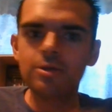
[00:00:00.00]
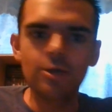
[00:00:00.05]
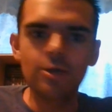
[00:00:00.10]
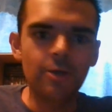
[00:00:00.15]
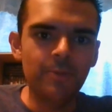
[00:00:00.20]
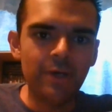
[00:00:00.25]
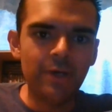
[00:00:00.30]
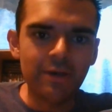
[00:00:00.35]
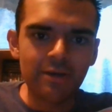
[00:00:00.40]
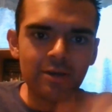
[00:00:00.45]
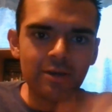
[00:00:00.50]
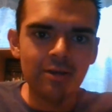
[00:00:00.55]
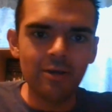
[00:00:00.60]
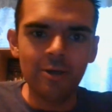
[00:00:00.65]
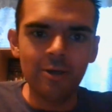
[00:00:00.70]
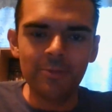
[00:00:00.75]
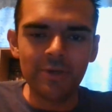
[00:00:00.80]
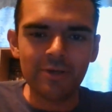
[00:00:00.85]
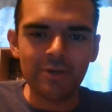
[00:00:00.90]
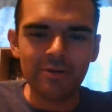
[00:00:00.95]

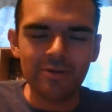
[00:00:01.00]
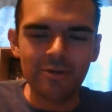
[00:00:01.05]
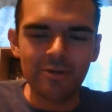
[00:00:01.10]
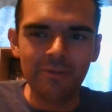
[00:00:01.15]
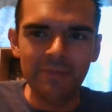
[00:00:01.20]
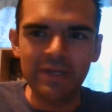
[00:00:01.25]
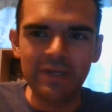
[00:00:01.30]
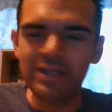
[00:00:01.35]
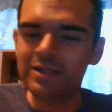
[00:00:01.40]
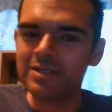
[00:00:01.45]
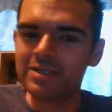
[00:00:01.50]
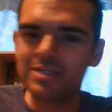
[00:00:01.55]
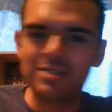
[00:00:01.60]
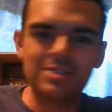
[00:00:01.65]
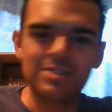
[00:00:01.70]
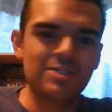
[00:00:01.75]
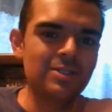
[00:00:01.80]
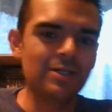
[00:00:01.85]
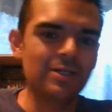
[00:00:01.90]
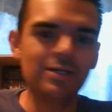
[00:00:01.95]
comedic
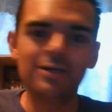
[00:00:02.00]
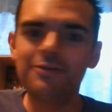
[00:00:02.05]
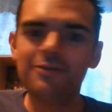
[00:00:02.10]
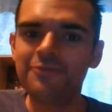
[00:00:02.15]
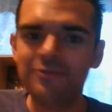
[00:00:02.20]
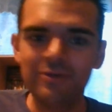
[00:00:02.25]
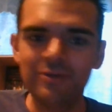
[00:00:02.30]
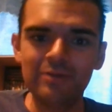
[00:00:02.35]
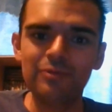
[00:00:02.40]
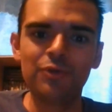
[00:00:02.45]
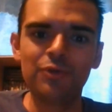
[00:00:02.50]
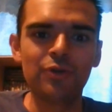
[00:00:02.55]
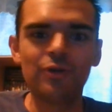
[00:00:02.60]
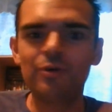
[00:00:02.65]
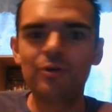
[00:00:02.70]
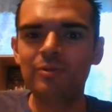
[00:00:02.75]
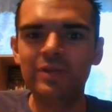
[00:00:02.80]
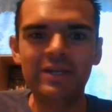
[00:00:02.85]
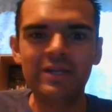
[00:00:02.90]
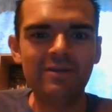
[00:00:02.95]
stuff, you
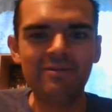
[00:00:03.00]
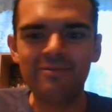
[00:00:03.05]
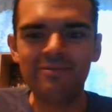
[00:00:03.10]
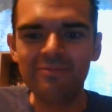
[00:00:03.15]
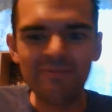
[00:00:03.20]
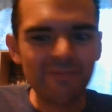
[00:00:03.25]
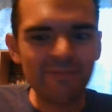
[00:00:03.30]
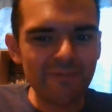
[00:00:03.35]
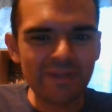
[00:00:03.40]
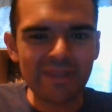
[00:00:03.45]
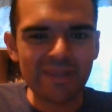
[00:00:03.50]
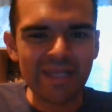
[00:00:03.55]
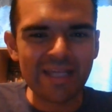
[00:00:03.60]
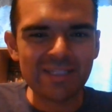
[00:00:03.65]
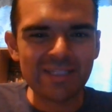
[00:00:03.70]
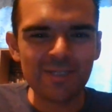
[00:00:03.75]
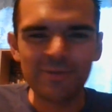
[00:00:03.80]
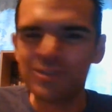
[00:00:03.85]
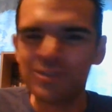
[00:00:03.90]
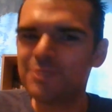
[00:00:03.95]
know, like with
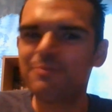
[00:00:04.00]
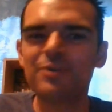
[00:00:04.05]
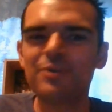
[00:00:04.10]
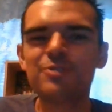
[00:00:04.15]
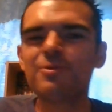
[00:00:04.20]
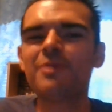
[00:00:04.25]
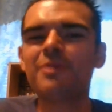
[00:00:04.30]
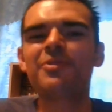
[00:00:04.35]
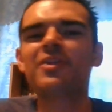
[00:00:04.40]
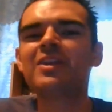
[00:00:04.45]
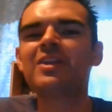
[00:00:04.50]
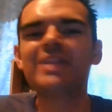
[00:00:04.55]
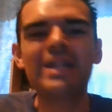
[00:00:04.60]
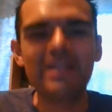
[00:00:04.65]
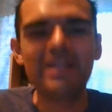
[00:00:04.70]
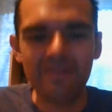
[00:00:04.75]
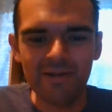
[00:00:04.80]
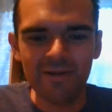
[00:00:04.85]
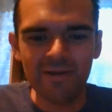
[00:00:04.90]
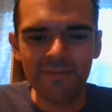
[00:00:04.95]
that SpongeBob thing that
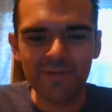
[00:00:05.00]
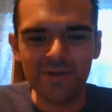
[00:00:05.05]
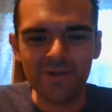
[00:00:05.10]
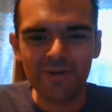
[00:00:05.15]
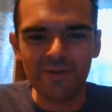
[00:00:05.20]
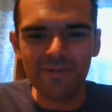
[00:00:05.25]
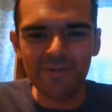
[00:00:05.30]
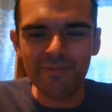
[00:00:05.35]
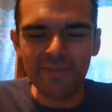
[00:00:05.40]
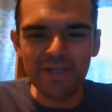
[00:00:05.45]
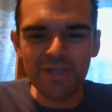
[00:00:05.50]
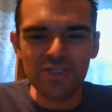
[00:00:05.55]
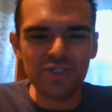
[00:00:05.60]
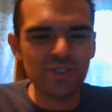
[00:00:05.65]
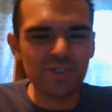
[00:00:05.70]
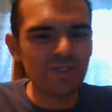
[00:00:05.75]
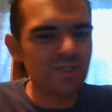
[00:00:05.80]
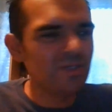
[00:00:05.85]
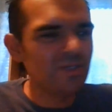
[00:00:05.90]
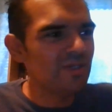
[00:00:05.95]
he
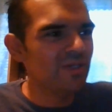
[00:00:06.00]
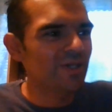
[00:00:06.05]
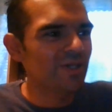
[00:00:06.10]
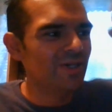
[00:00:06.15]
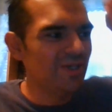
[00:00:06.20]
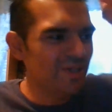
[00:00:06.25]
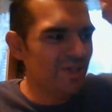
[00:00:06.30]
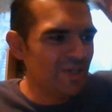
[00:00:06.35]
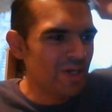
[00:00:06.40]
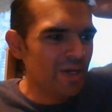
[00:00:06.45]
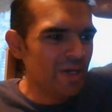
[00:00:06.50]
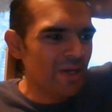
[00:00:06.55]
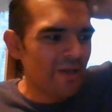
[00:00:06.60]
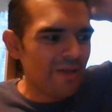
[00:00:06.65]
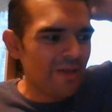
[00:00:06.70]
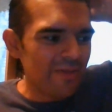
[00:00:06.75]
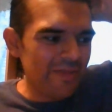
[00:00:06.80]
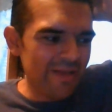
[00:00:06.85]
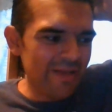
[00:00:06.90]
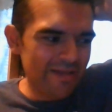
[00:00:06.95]
mentioned
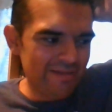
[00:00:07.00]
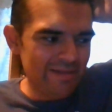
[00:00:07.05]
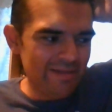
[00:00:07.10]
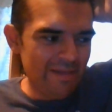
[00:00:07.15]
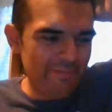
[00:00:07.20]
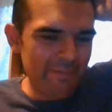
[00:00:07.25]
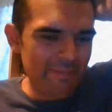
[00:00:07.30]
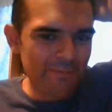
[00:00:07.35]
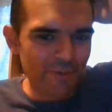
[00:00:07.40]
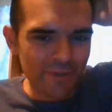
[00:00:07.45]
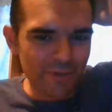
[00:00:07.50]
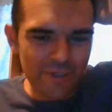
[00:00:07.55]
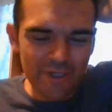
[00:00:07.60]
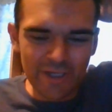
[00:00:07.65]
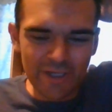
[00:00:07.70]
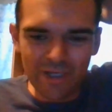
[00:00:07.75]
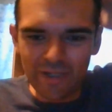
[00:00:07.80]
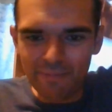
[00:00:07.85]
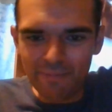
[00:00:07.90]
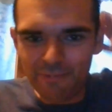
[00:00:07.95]
that people are
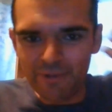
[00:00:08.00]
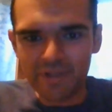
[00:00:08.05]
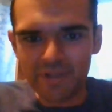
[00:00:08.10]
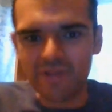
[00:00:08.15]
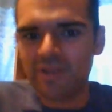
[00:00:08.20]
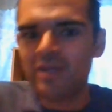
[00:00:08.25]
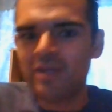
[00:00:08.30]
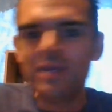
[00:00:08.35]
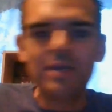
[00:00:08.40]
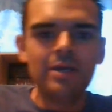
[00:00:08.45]
cooking up with.